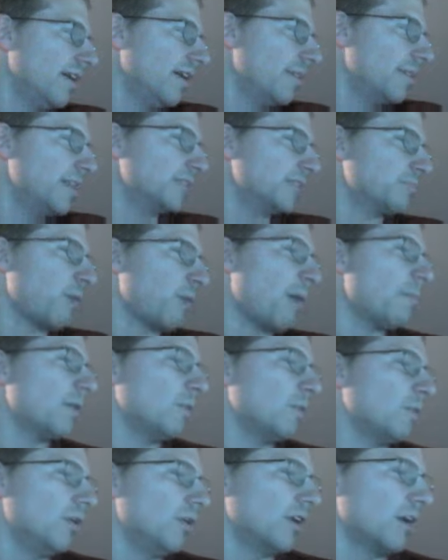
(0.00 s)
This probably
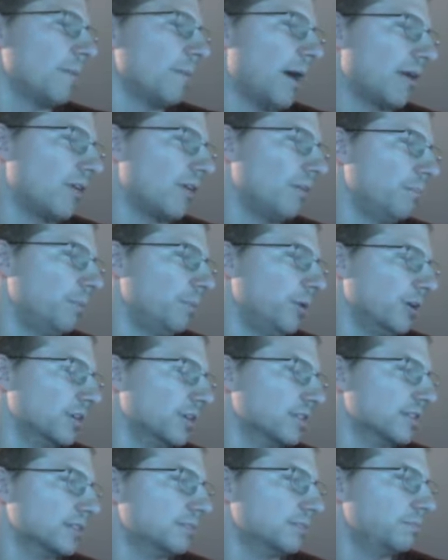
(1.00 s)
will come out on
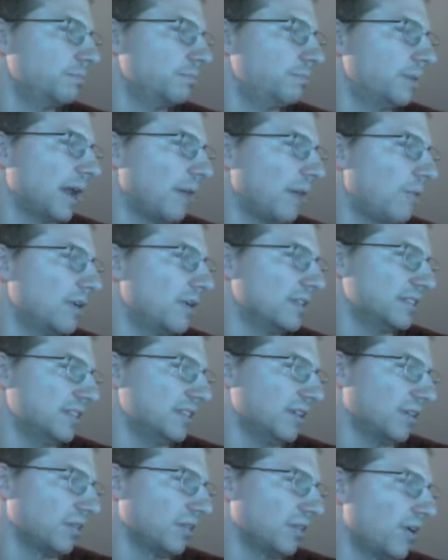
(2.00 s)
books, but I want to see
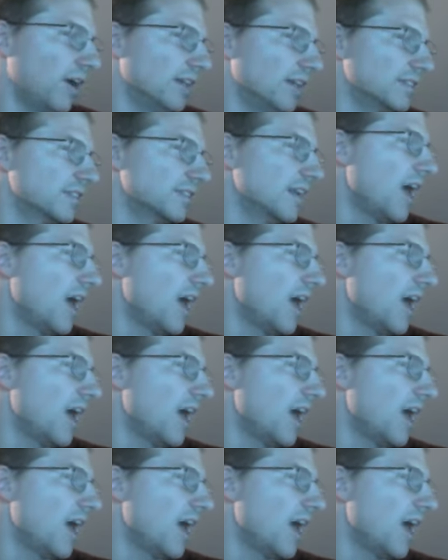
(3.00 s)
your thoughts.